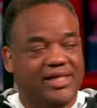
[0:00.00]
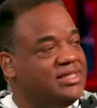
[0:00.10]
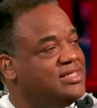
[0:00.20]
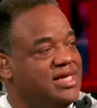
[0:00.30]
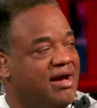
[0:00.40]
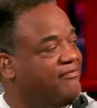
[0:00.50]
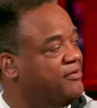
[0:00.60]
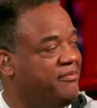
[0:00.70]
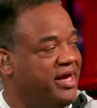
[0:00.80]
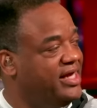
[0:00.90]
It's
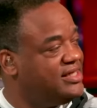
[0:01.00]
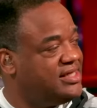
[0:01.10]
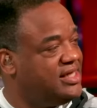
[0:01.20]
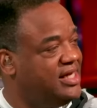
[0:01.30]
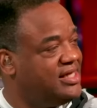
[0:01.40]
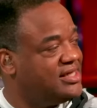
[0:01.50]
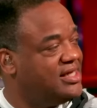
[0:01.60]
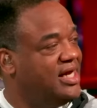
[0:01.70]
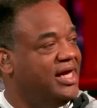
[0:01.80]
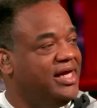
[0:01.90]
never made sense.
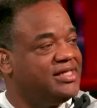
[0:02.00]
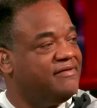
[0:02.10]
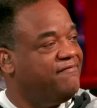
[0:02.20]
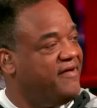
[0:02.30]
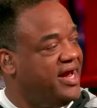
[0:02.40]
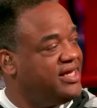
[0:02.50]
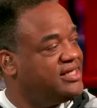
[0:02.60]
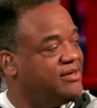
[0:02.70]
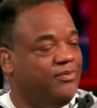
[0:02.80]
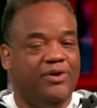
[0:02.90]
It's a
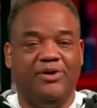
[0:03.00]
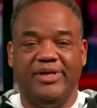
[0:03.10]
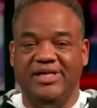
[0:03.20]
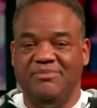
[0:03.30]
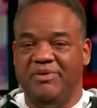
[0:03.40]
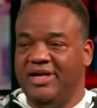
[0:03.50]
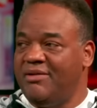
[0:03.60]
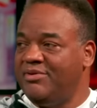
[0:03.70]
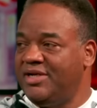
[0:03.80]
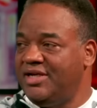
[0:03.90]
fantasy world he's been
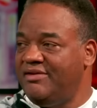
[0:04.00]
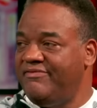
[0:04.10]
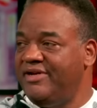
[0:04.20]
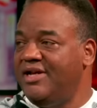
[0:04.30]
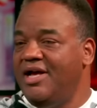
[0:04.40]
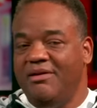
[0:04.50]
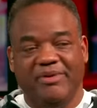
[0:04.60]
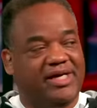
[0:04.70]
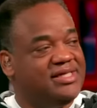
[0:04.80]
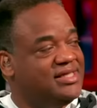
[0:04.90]
able to live in
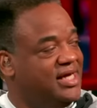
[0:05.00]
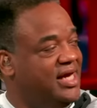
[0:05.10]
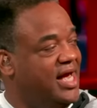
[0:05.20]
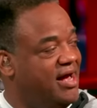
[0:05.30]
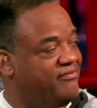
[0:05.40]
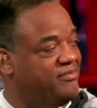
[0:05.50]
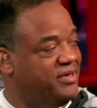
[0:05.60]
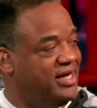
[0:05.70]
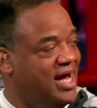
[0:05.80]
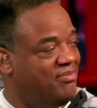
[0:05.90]
because they have a
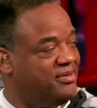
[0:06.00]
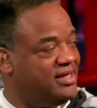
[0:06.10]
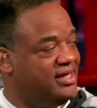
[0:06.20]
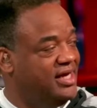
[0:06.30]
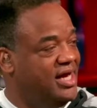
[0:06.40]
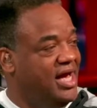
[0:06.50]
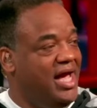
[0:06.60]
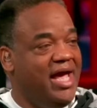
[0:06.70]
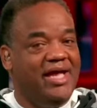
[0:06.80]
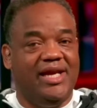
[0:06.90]
monopoly.
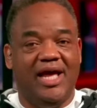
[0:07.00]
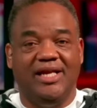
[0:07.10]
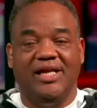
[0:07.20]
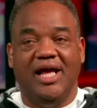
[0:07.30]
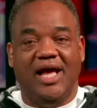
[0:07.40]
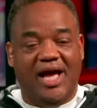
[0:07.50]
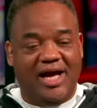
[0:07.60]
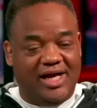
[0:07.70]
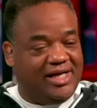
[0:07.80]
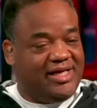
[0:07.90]
And
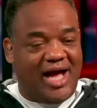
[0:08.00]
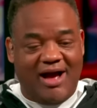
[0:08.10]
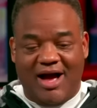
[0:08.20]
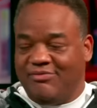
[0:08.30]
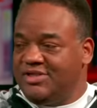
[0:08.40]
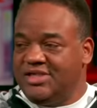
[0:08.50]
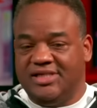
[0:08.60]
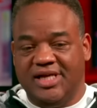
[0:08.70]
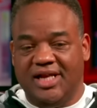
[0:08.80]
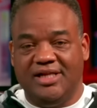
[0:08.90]
I was just
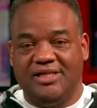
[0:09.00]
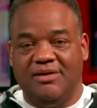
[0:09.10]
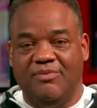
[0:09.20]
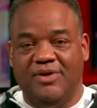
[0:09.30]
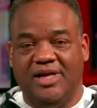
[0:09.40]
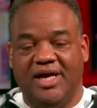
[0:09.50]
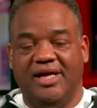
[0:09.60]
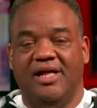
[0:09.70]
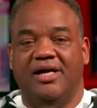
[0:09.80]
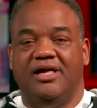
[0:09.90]
telling someone,
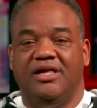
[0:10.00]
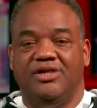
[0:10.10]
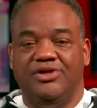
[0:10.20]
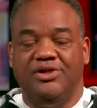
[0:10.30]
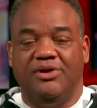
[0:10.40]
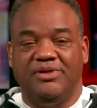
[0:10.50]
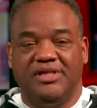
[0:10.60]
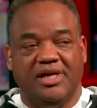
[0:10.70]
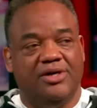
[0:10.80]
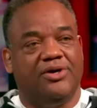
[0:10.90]
like, you know,
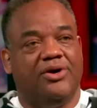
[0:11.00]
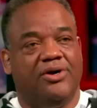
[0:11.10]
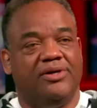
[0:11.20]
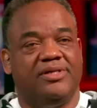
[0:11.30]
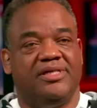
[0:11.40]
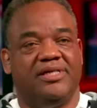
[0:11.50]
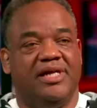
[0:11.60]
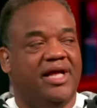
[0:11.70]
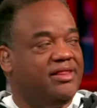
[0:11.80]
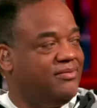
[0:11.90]
Tucker Carlson
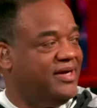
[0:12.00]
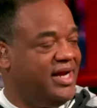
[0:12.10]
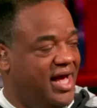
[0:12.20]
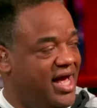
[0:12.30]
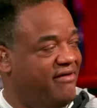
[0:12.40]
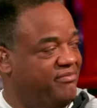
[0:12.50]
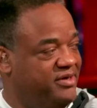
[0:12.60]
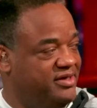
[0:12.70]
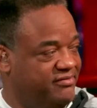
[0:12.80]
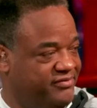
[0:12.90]
had 3.5
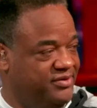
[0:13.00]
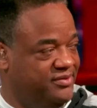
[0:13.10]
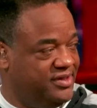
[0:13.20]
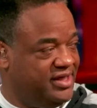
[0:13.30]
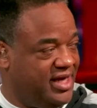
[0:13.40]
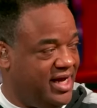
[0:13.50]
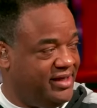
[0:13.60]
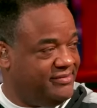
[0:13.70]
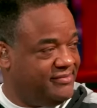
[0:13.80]
million viewers a night